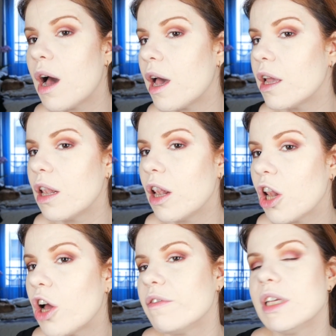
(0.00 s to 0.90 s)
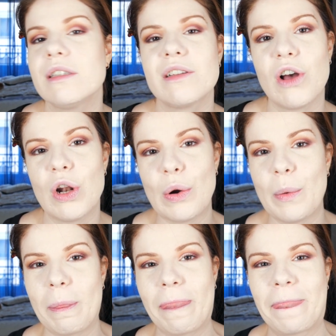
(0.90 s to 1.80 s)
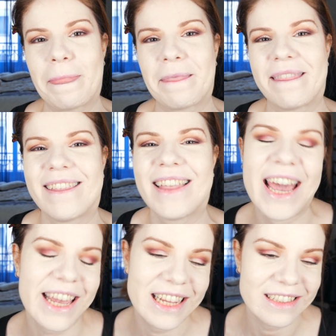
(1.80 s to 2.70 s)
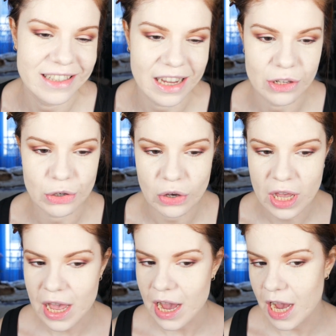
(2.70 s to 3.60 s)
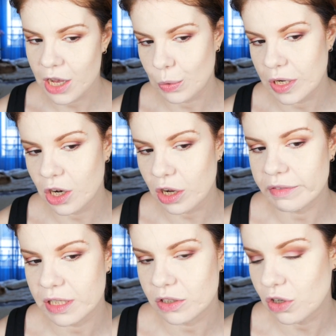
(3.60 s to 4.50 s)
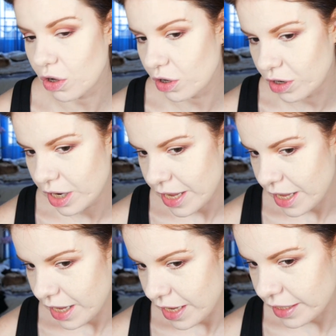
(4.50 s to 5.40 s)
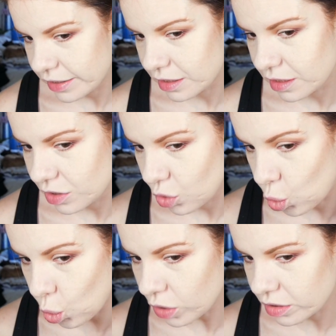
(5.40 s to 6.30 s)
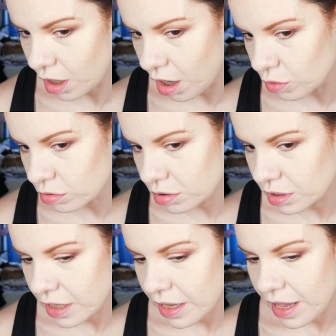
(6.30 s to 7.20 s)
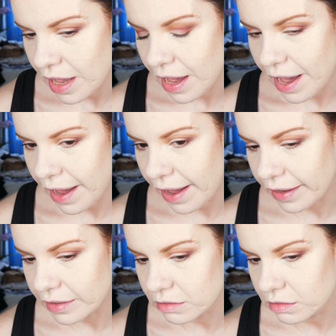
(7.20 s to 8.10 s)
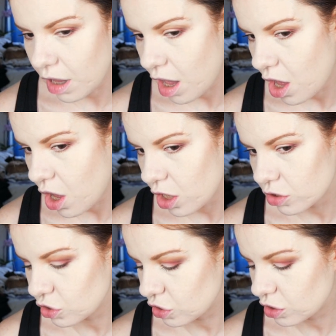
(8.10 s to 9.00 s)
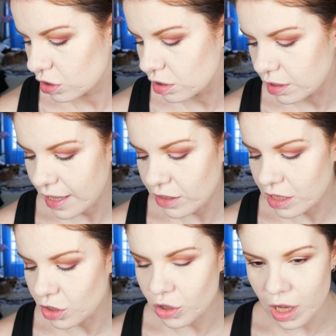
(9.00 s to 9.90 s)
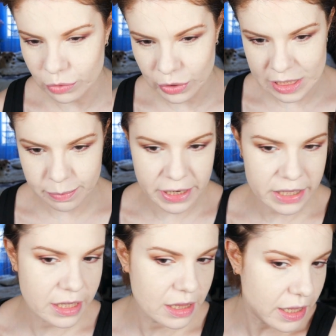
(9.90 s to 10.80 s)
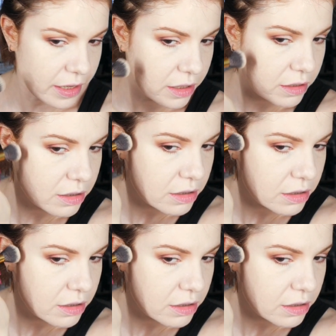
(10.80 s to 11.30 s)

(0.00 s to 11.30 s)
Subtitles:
I love this color. I can tell you, I really love this color. It's cool tone, and I don't know how to explain it. Like,